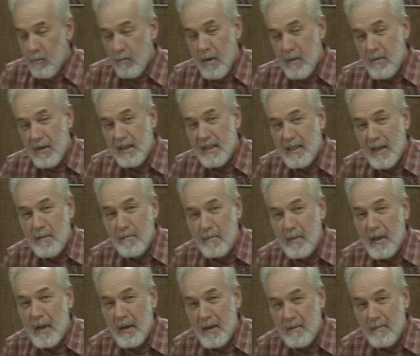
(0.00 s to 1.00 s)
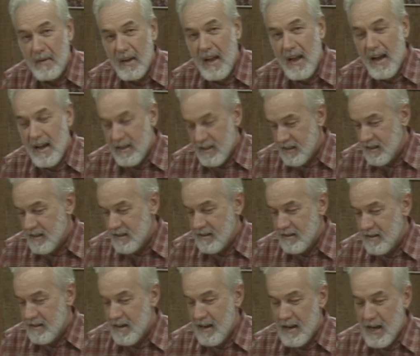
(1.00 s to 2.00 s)
remember I said building blocks?
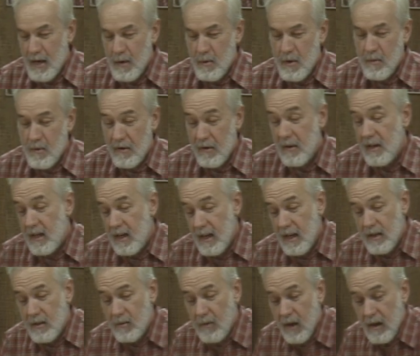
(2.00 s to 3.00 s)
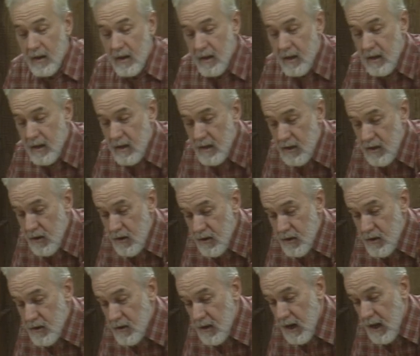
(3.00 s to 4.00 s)
It's kind of like when we were kids. Well, you
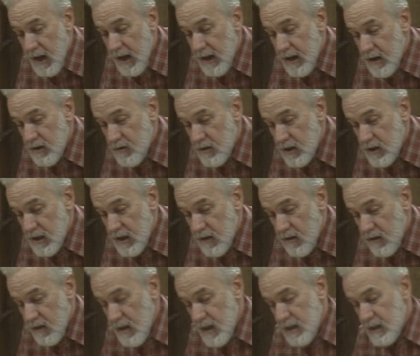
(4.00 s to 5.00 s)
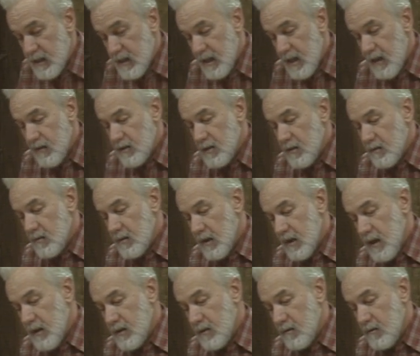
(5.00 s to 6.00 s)
can do a lot of interesting things and have
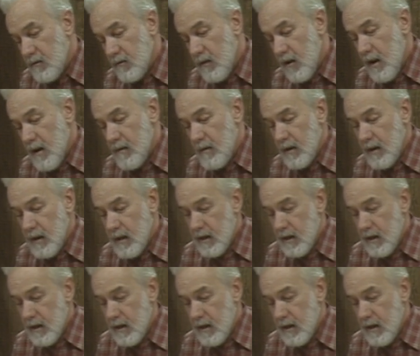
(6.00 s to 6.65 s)
some fun.